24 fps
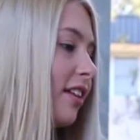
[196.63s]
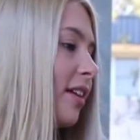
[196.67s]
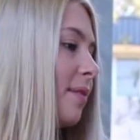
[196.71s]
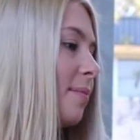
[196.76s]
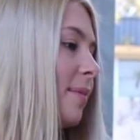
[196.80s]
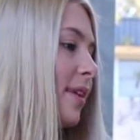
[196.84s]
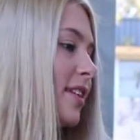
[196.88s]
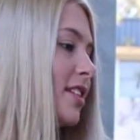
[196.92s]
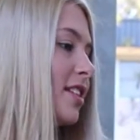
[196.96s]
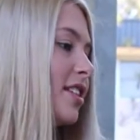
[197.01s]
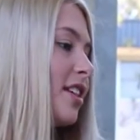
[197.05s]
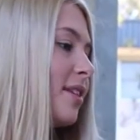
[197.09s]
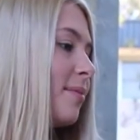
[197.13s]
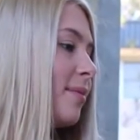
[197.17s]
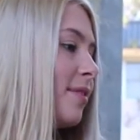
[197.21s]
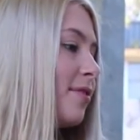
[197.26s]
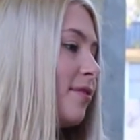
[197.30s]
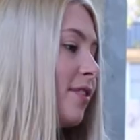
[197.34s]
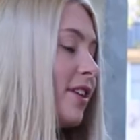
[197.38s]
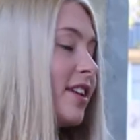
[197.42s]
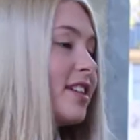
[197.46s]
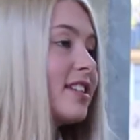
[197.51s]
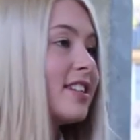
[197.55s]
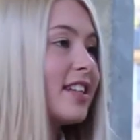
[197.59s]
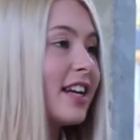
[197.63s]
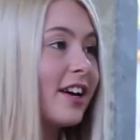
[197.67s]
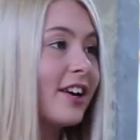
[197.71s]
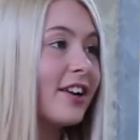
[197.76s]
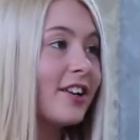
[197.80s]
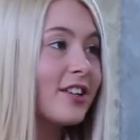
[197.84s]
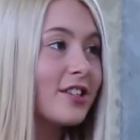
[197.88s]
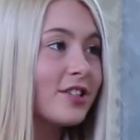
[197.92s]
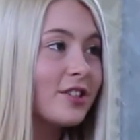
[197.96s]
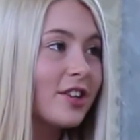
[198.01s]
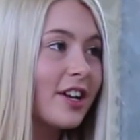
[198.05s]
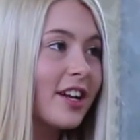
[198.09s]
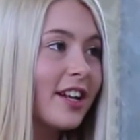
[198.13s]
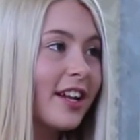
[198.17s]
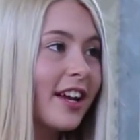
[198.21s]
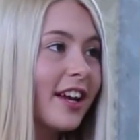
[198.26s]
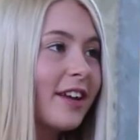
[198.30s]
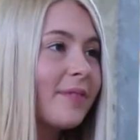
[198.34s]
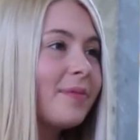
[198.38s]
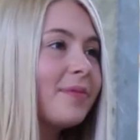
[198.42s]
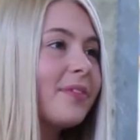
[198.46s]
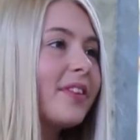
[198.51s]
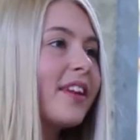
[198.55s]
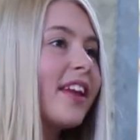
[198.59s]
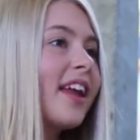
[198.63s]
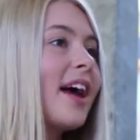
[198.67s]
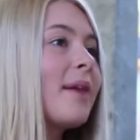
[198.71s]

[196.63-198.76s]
messaging my friends here in Australia